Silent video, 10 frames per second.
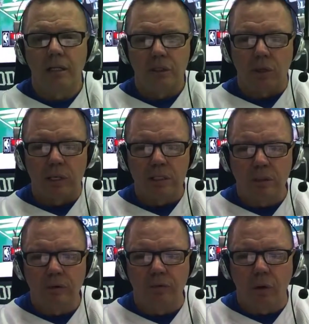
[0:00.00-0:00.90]
So he's
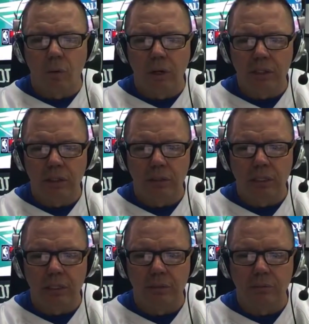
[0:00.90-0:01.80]
looking for a 1 year
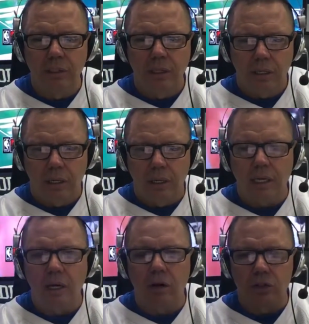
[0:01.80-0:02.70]
deal.
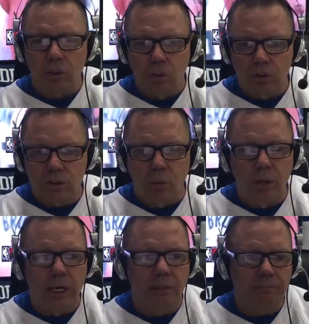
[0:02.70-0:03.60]
He also wants
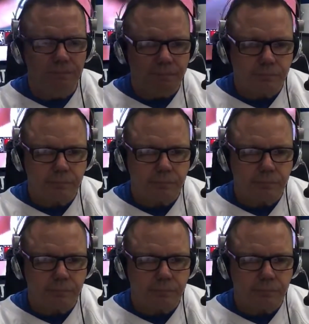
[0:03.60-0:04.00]
to win,